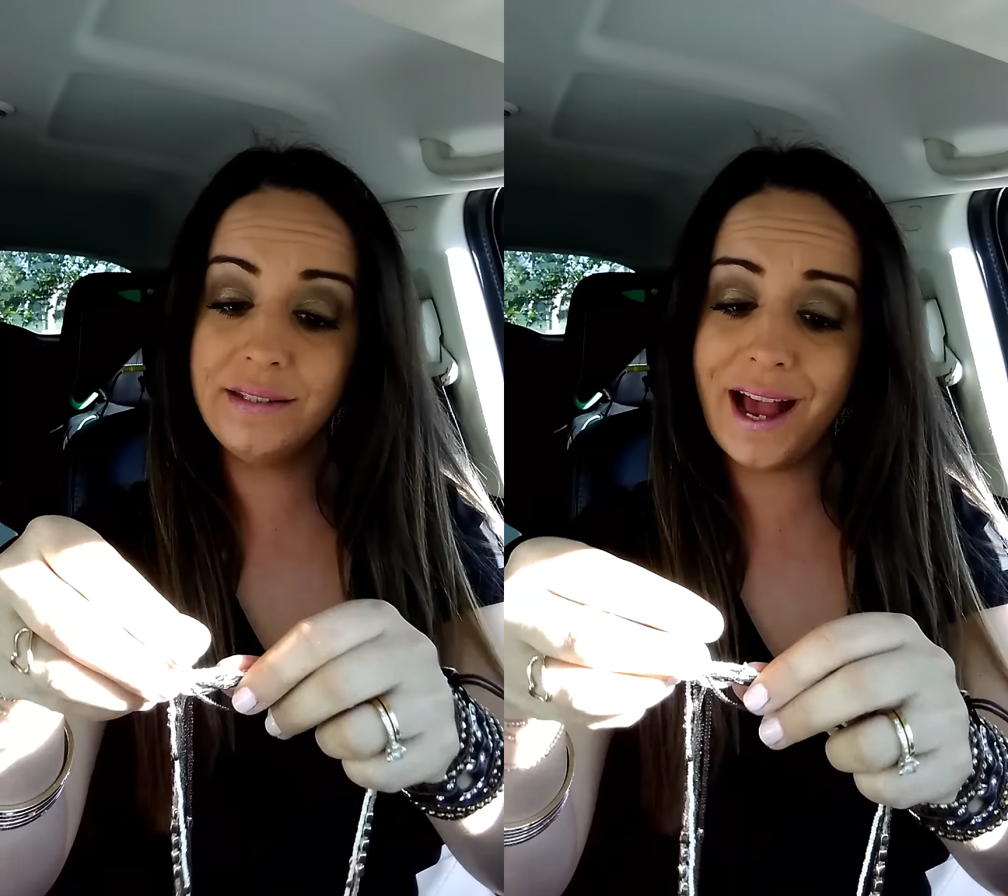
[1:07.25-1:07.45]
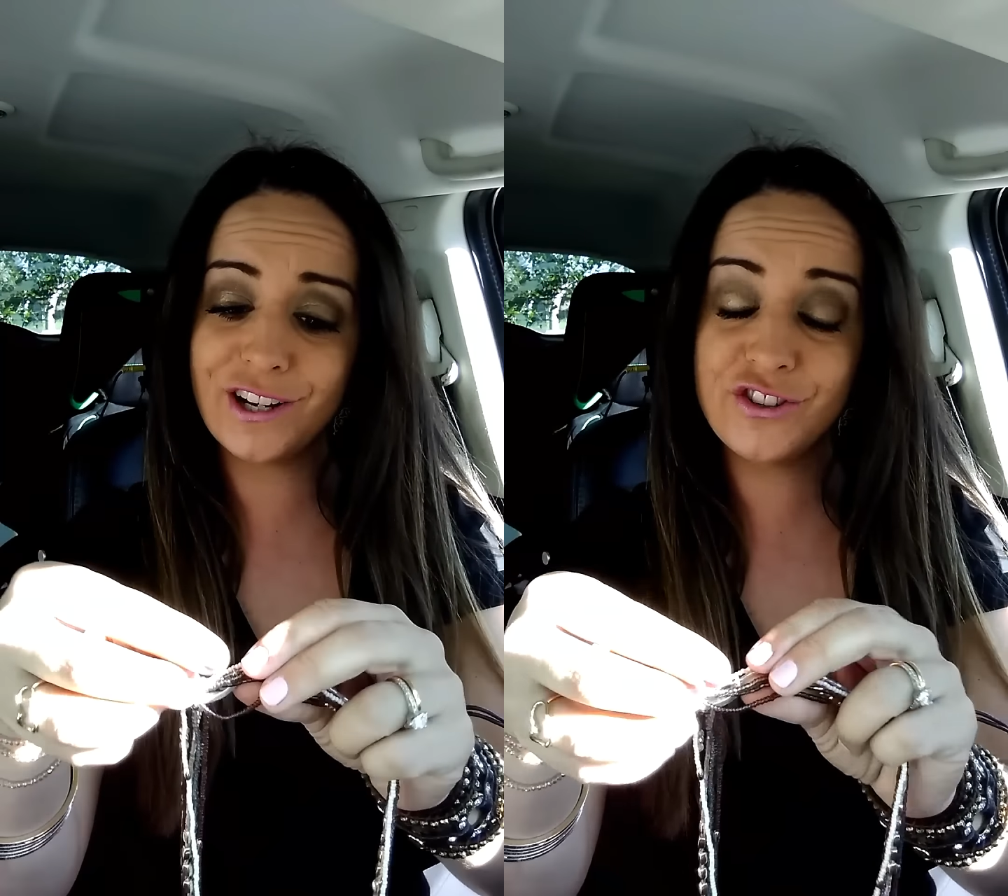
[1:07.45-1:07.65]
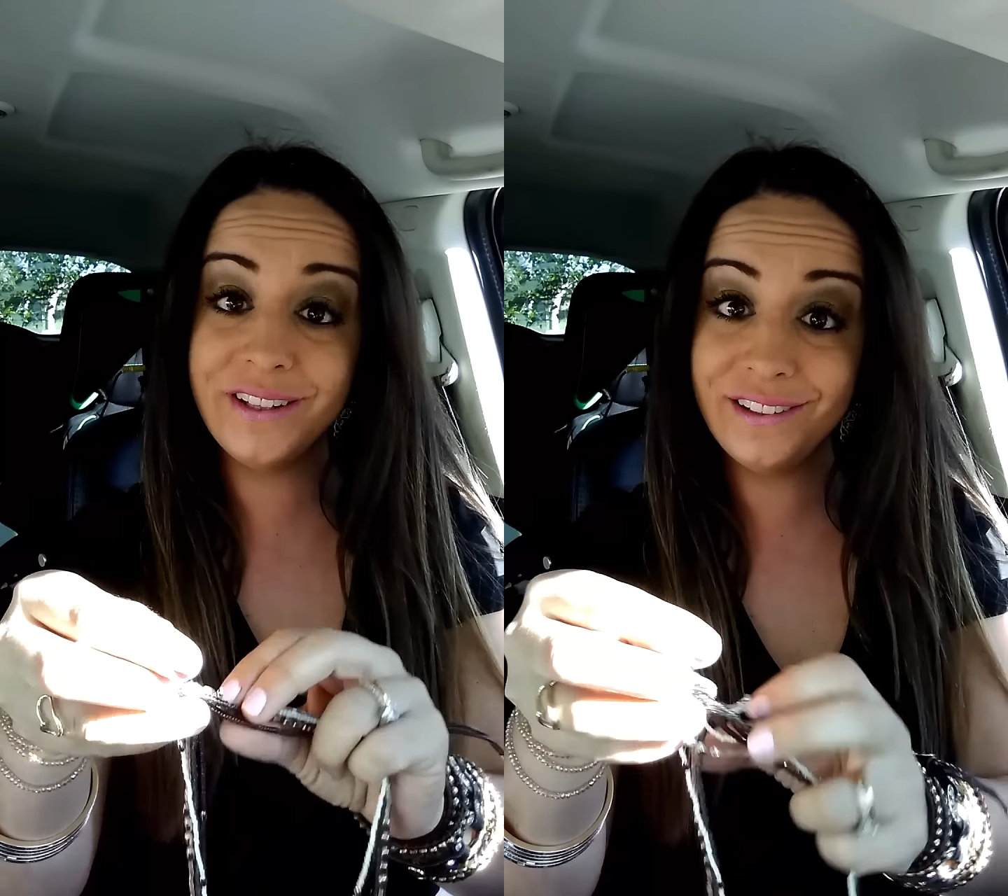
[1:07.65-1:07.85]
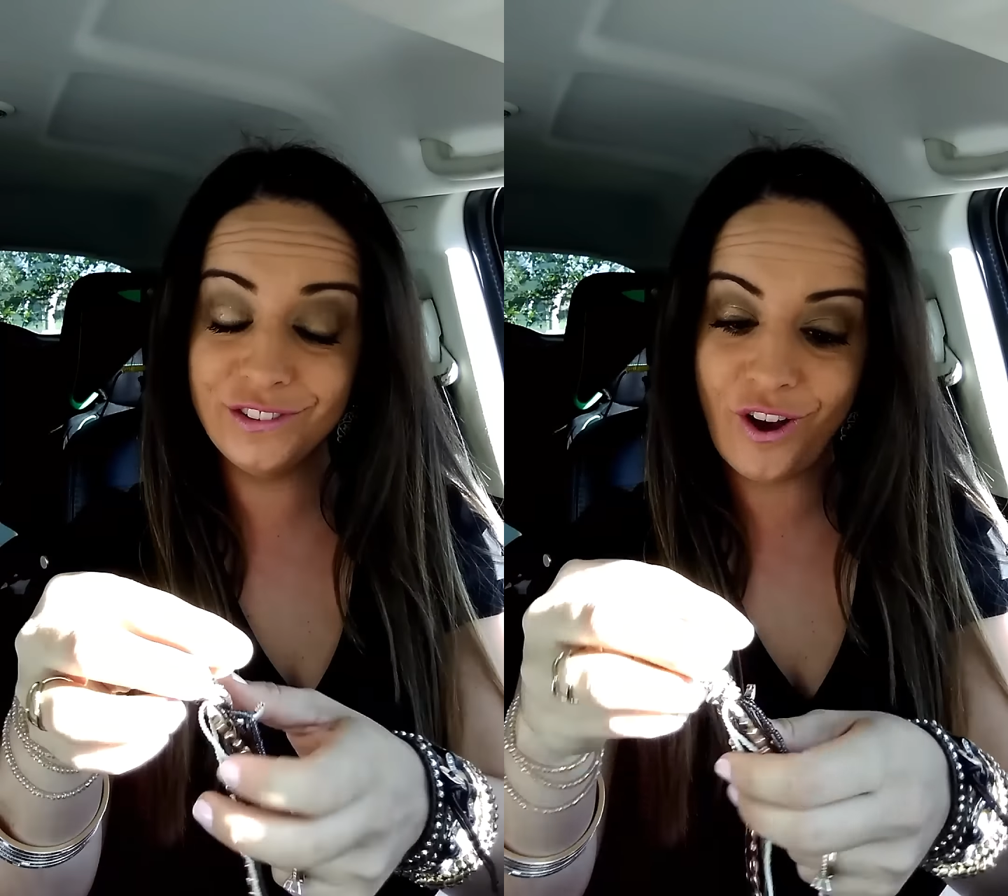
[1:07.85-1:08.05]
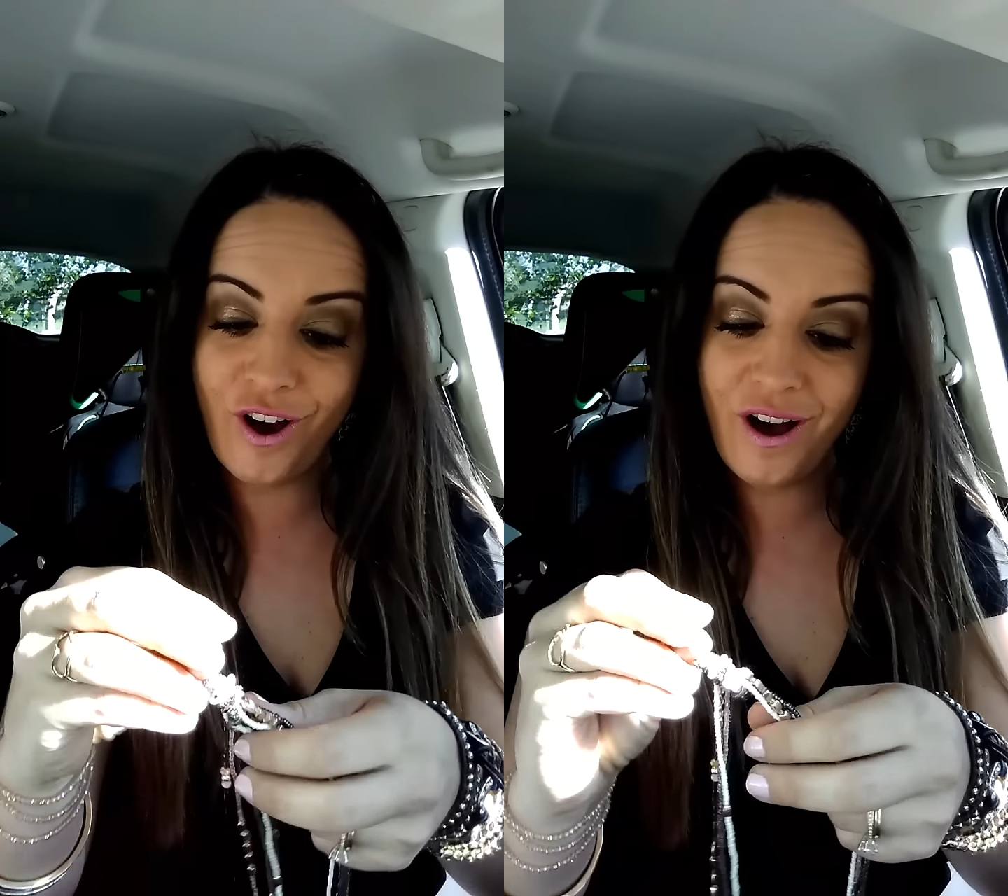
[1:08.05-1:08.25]
It's actually a
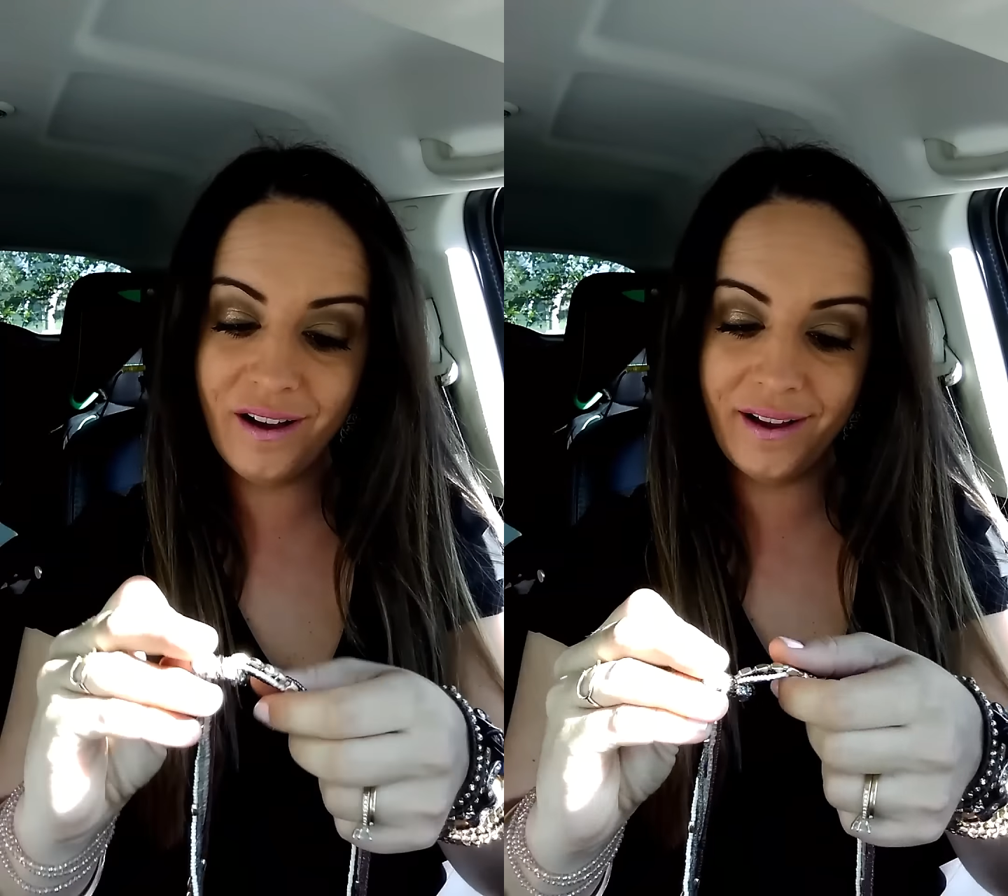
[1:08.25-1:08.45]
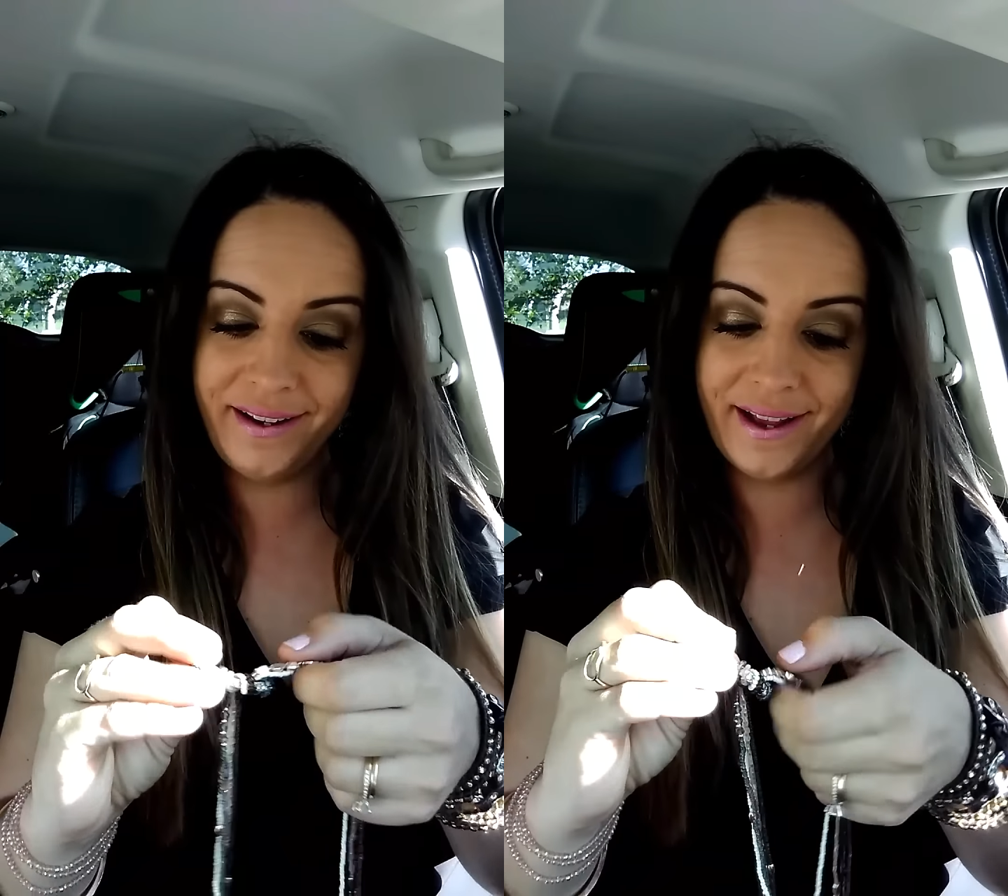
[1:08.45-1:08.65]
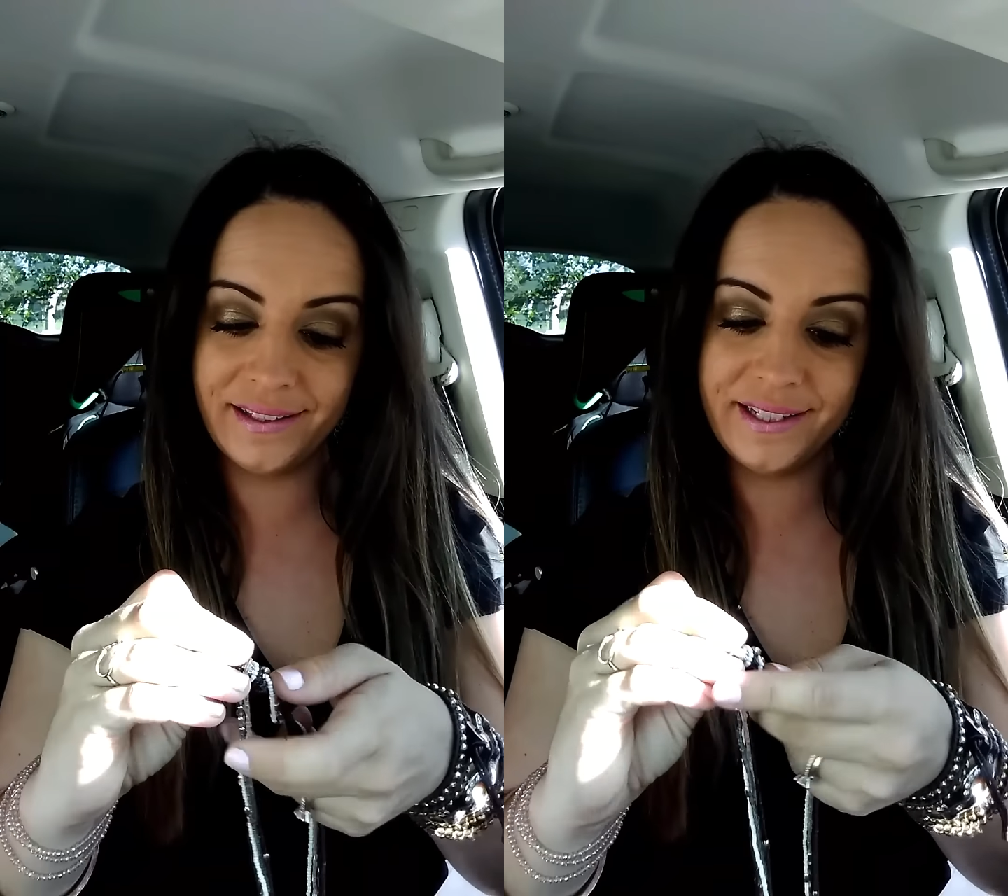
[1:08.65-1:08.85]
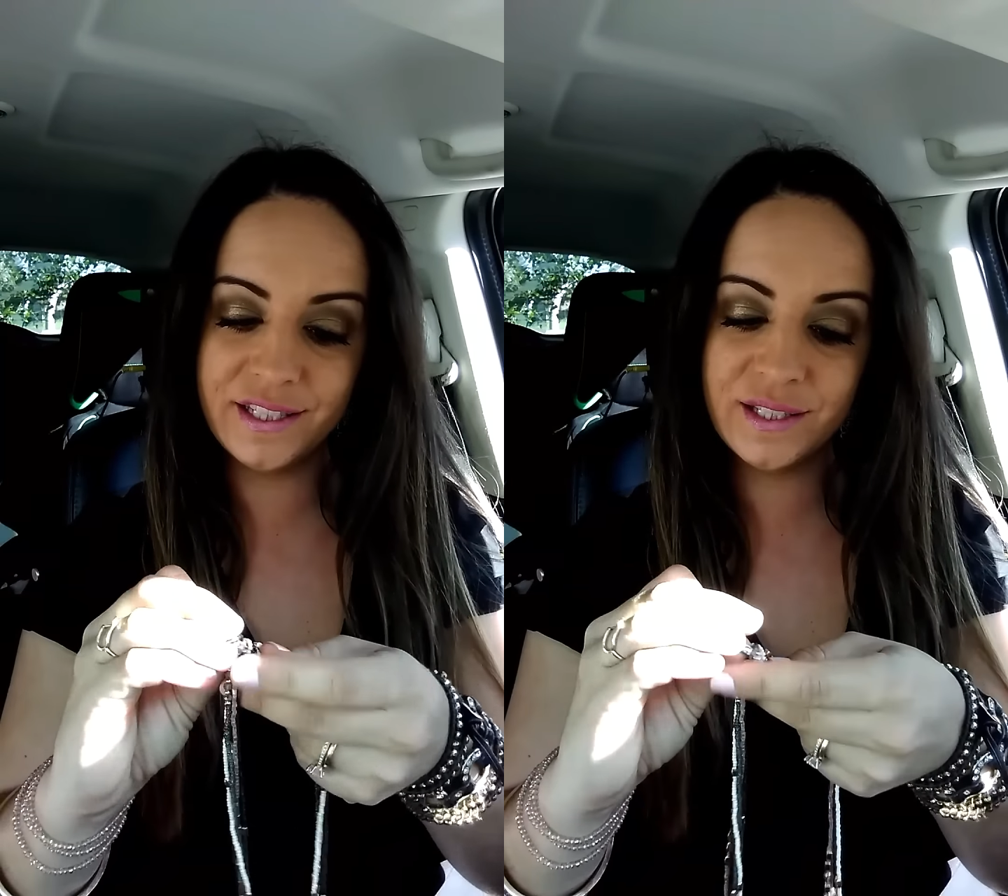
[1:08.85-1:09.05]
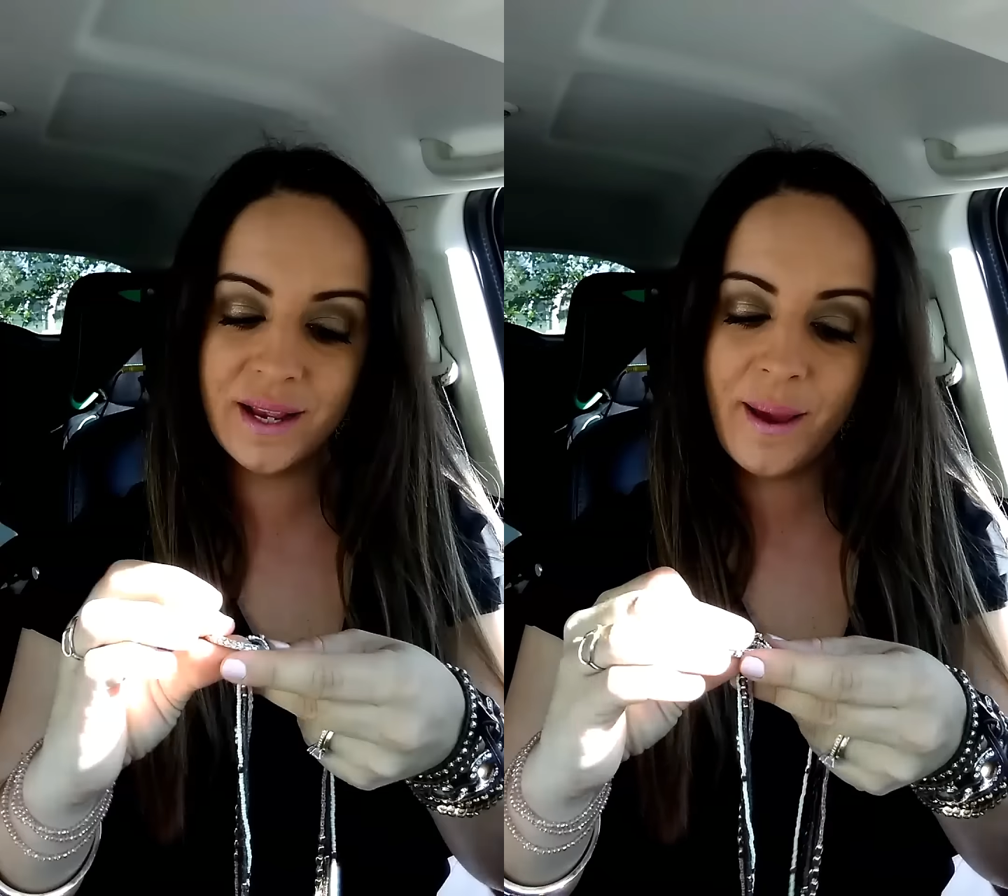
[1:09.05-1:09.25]
long
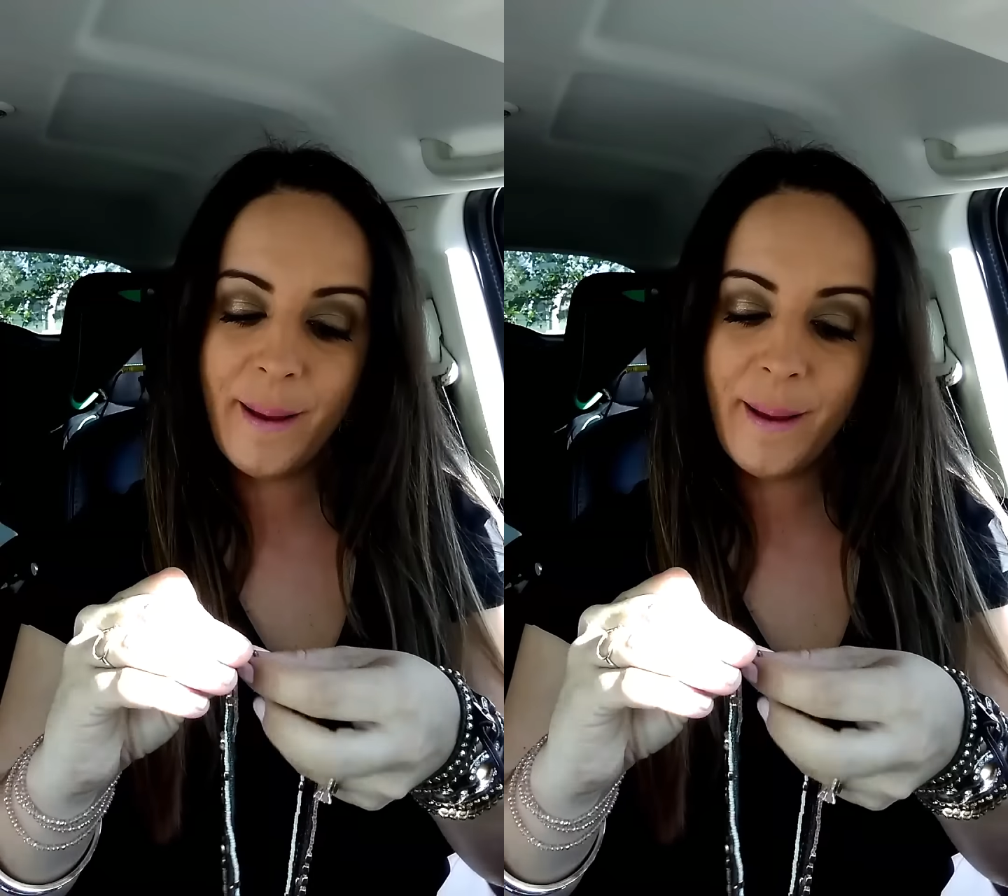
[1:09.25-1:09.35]
necklace,